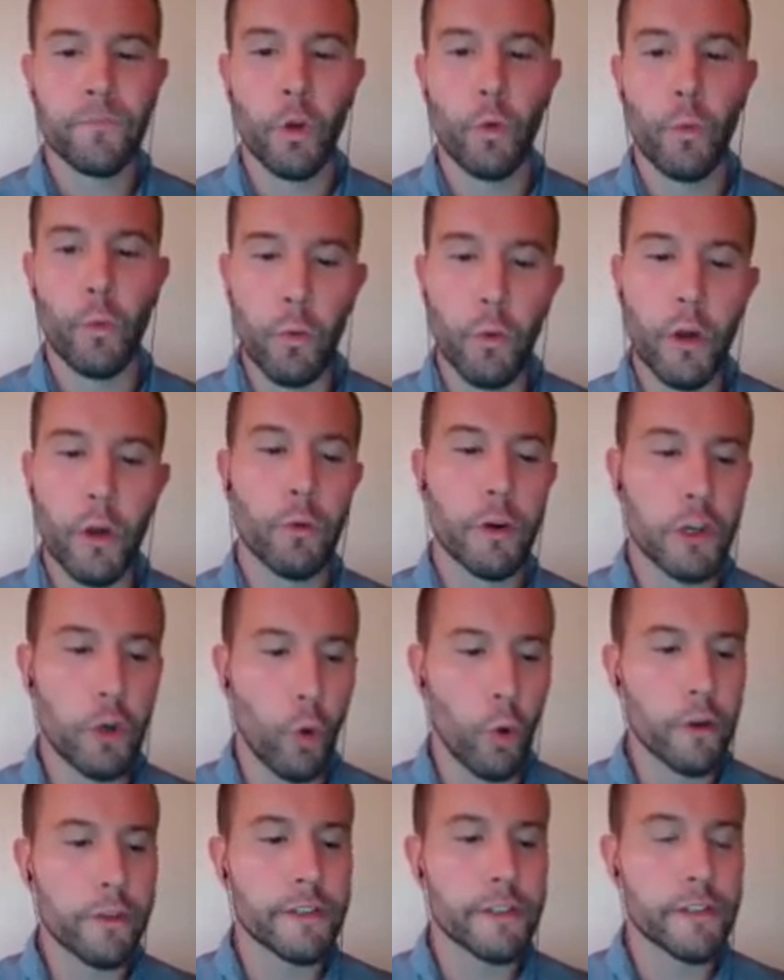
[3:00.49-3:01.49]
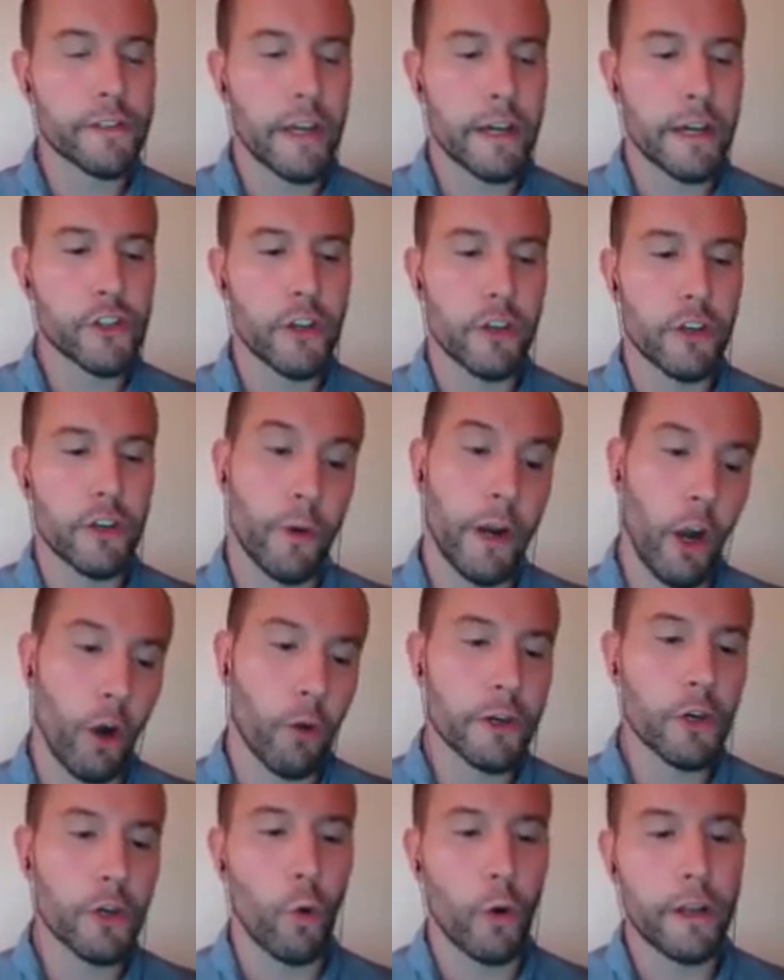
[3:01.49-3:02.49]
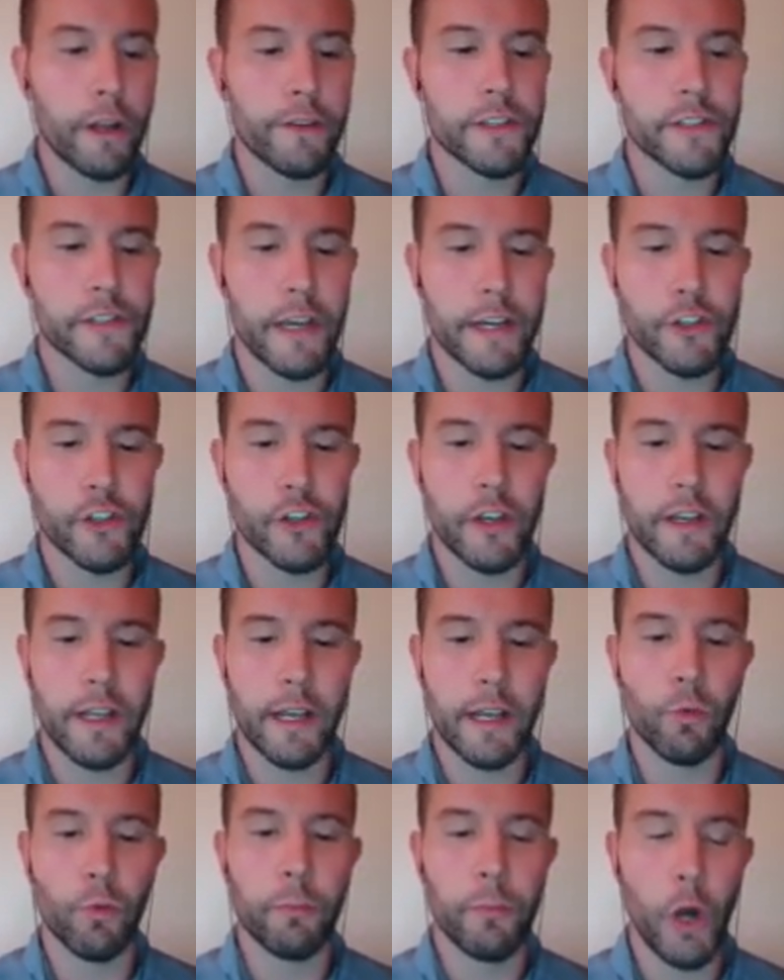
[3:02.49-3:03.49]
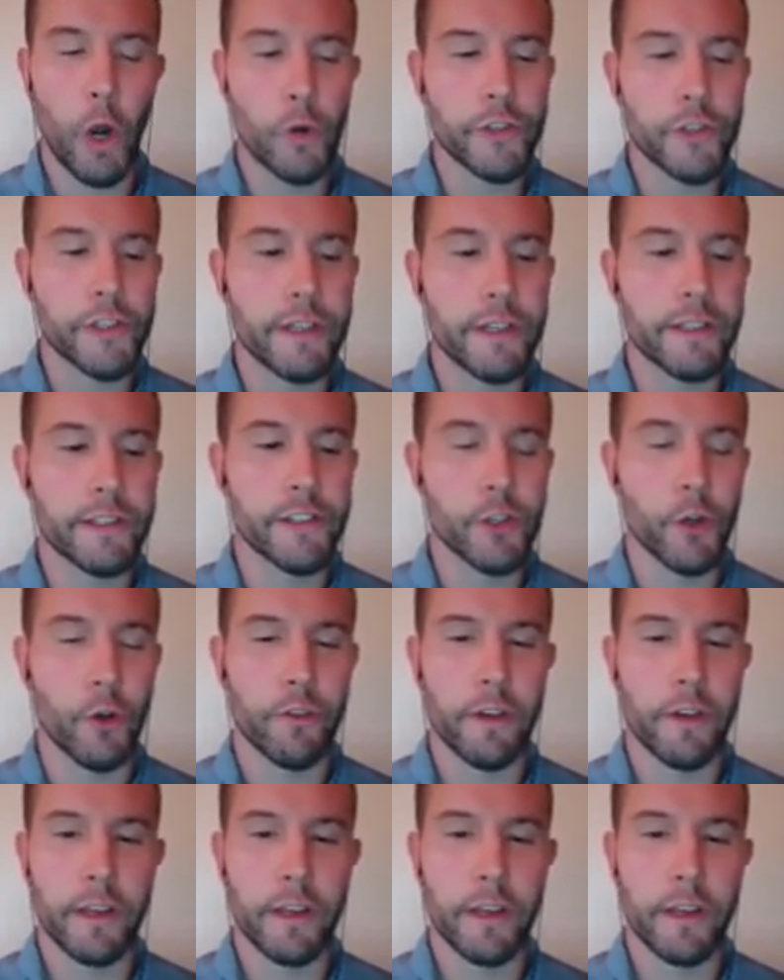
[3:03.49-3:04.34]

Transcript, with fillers: We will record this session, and we are recording this session, and we'll post it so